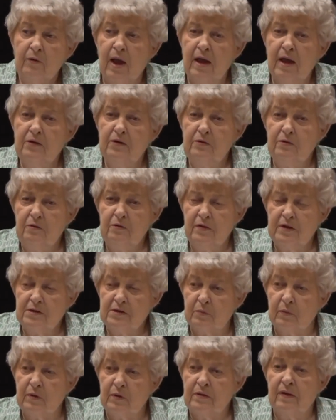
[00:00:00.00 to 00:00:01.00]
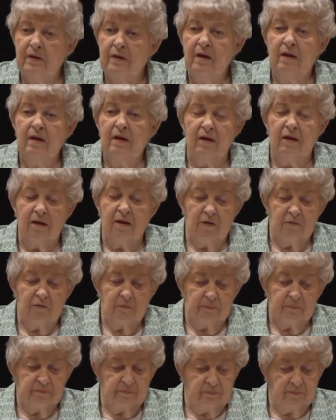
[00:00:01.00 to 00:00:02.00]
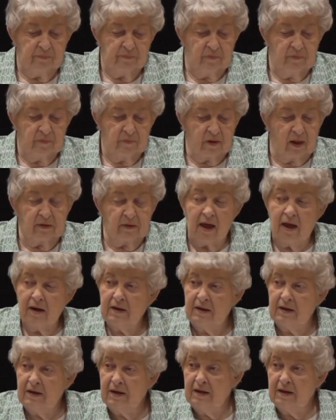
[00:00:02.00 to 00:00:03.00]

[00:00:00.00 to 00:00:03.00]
Trying to do this with a lot